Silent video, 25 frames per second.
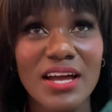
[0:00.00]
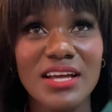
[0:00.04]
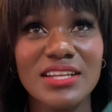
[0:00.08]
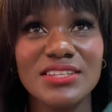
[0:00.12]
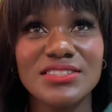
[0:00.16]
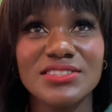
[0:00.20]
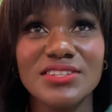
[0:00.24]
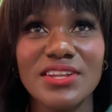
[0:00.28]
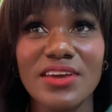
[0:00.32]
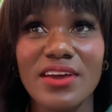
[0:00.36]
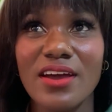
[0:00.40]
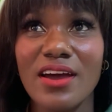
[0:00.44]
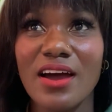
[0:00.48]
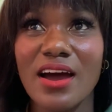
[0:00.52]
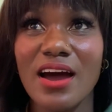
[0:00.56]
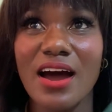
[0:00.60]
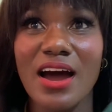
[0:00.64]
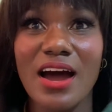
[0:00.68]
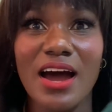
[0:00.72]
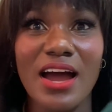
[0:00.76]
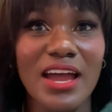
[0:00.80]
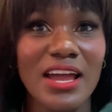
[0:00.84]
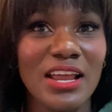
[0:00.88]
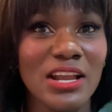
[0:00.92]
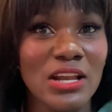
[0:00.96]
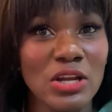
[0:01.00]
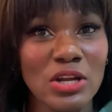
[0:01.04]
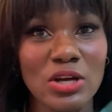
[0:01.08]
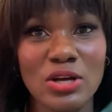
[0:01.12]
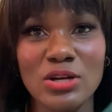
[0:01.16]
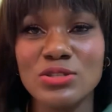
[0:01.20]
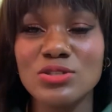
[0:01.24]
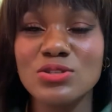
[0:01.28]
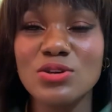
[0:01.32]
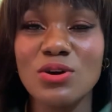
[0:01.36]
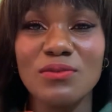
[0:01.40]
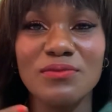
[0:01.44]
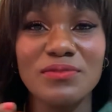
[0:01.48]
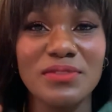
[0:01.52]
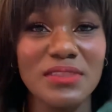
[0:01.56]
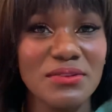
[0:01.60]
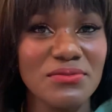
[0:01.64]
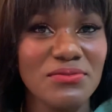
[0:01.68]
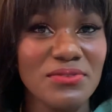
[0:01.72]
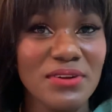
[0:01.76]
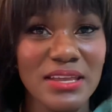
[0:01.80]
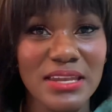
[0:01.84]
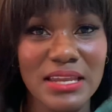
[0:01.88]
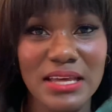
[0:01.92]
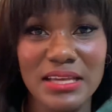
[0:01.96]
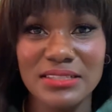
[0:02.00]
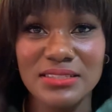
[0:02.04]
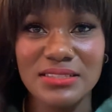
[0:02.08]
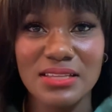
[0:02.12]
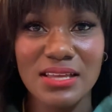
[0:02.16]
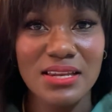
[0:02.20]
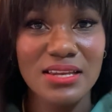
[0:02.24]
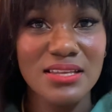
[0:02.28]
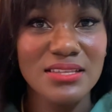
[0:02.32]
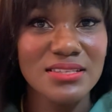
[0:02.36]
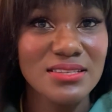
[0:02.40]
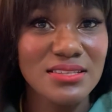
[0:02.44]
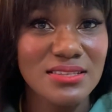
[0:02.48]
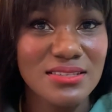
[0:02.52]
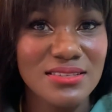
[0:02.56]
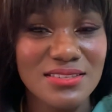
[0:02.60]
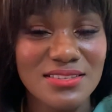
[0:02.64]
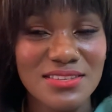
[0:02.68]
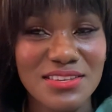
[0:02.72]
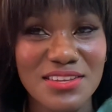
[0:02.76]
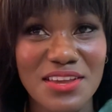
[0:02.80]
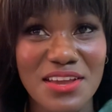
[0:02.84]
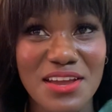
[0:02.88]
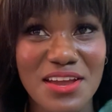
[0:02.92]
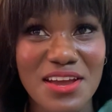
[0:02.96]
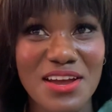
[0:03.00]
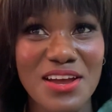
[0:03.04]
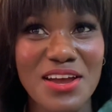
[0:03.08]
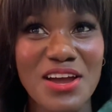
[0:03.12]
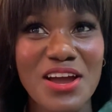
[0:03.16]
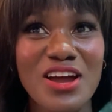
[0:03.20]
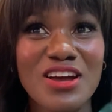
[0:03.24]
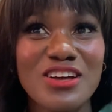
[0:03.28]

There are a lot of different nationalities here.